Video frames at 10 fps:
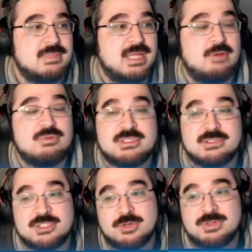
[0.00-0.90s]
It was
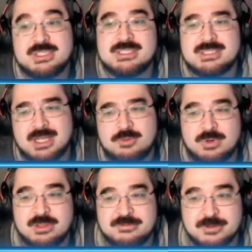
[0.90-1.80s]
so this is like
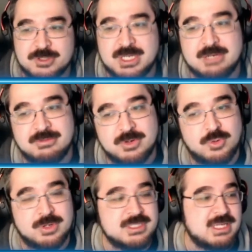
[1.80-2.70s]
one of the first like
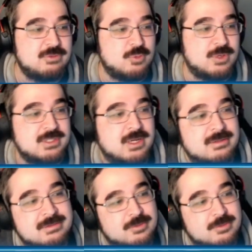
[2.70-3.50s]
recordings I ever worked on.